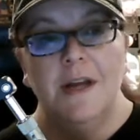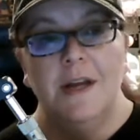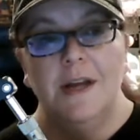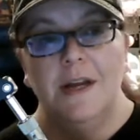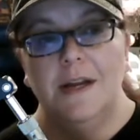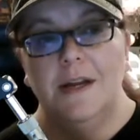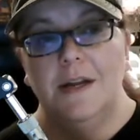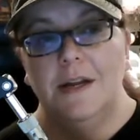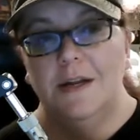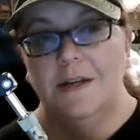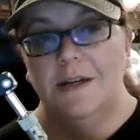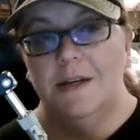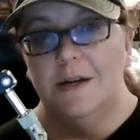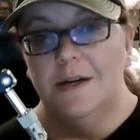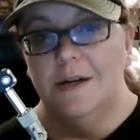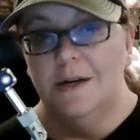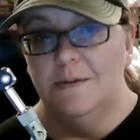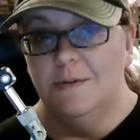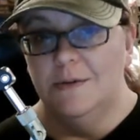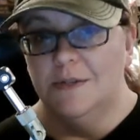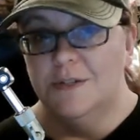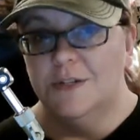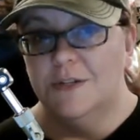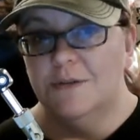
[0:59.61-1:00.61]
And I
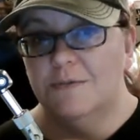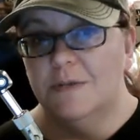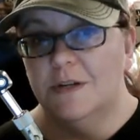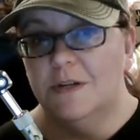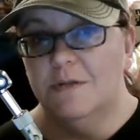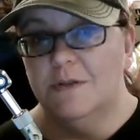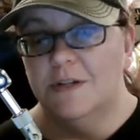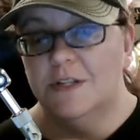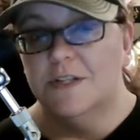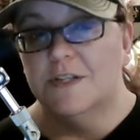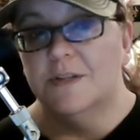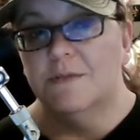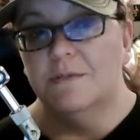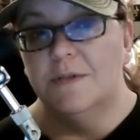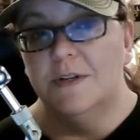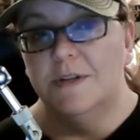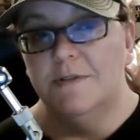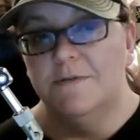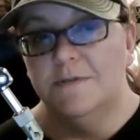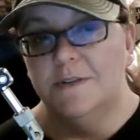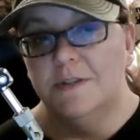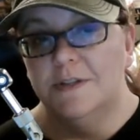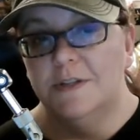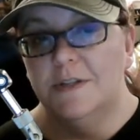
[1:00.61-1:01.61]
went to request a
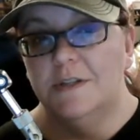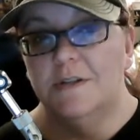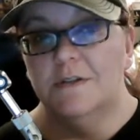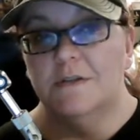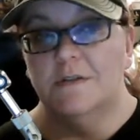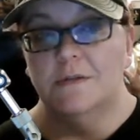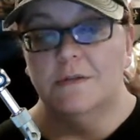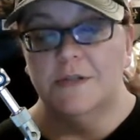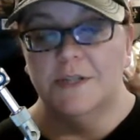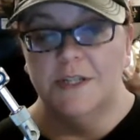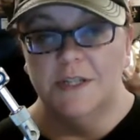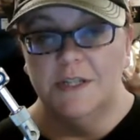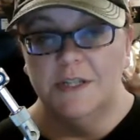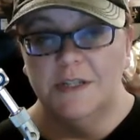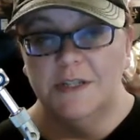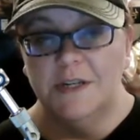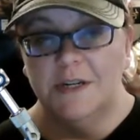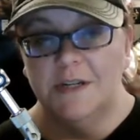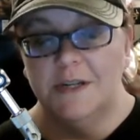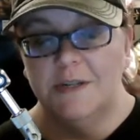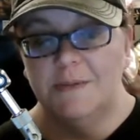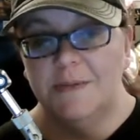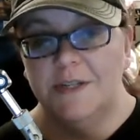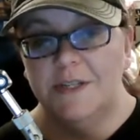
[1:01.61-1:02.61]
refund, and of course they
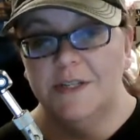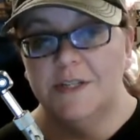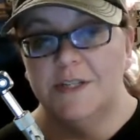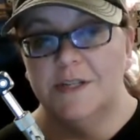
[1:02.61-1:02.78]
denied me.